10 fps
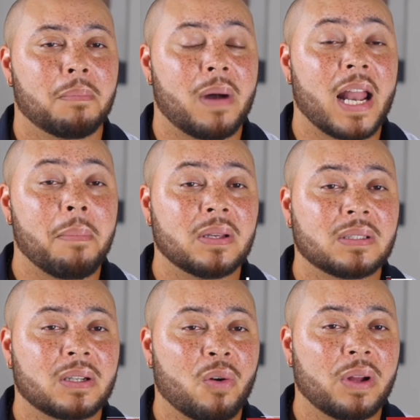My name
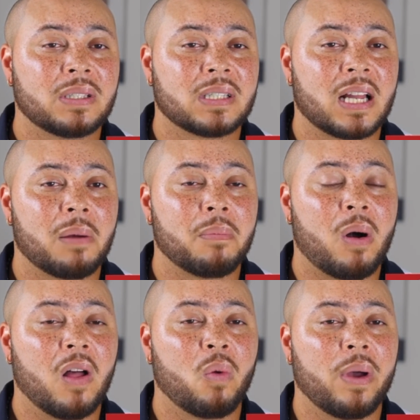is Chris, and I'm
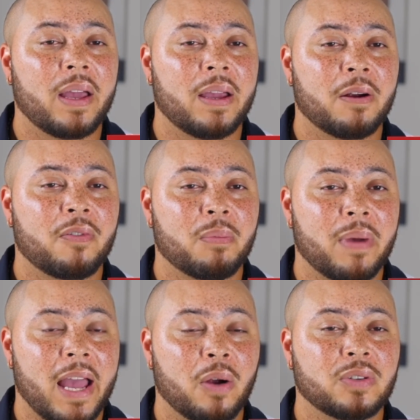all the way here
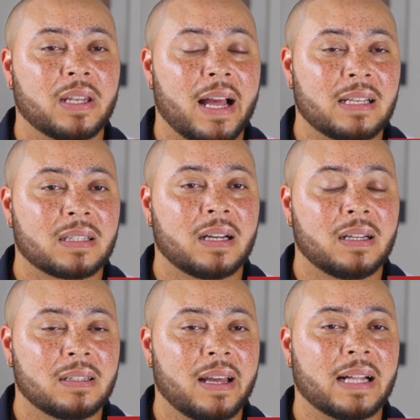from Anchorage, Alaska
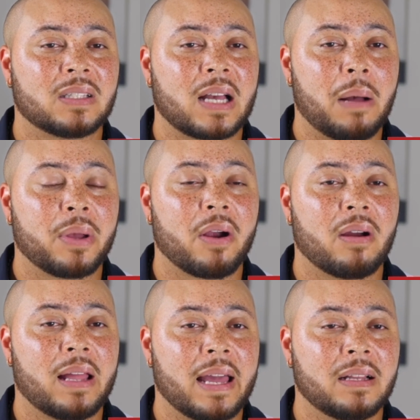at Scalp
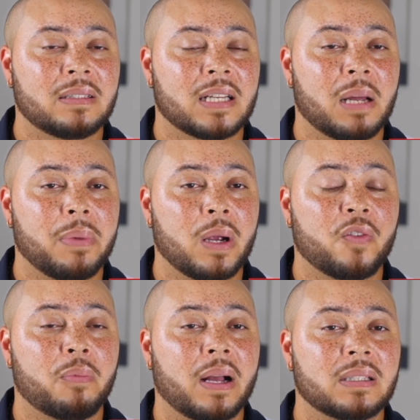Carolinas, and I'm here
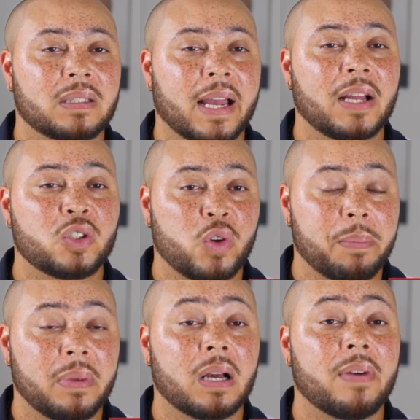for my second
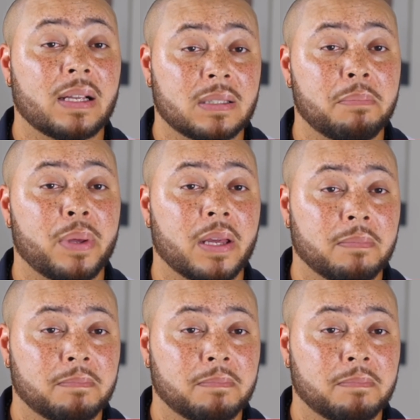treatment of SMP.